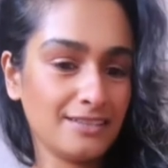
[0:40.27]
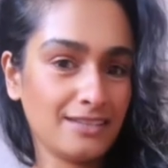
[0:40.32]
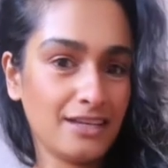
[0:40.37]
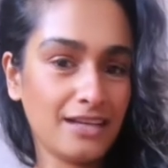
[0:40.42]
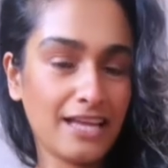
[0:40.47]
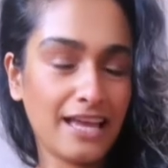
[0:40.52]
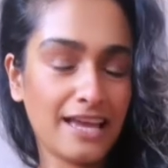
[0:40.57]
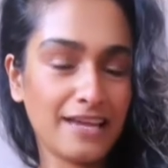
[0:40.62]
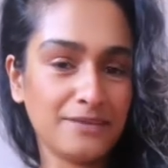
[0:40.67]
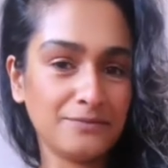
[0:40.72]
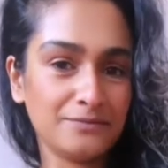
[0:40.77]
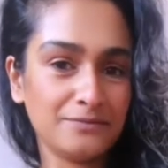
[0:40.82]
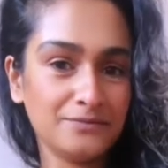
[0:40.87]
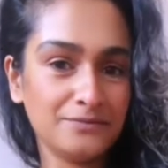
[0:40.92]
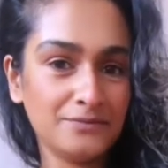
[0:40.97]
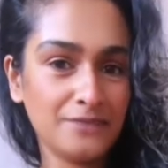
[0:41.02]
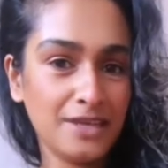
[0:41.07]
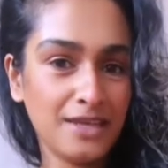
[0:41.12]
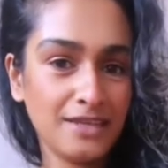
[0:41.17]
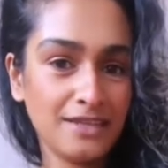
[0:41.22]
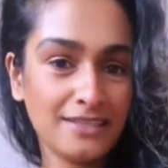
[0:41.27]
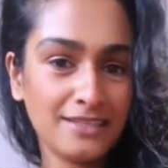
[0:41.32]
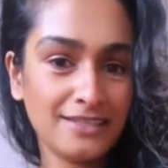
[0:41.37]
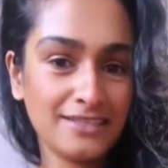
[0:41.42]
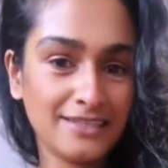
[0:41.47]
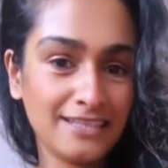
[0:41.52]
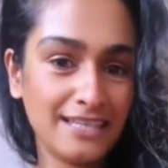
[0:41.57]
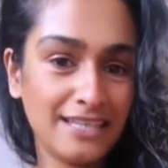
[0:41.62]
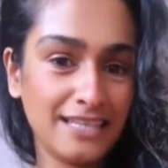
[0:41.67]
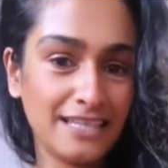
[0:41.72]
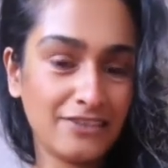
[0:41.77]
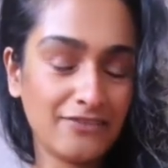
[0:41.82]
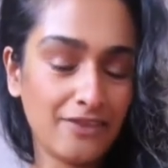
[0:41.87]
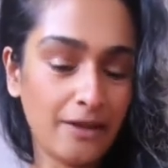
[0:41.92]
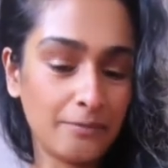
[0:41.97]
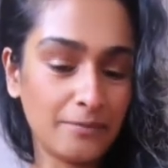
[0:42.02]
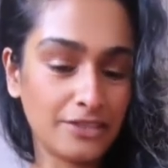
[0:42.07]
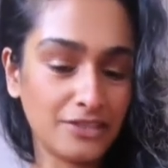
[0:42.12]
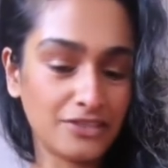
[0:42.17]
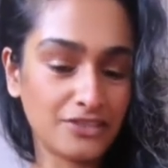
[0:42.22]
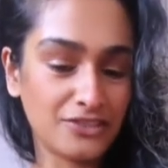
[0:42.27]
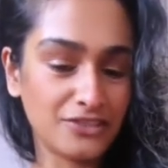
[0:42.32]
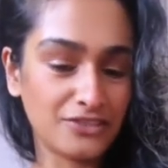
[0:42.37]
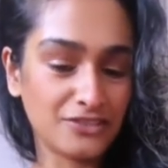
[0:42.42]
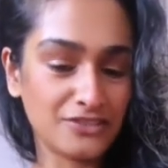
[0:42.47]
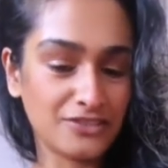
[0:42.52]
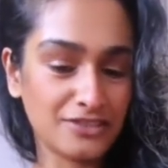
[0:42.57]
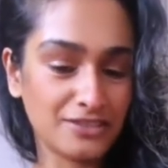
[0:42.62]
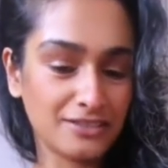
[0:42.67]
okay, healing family issues,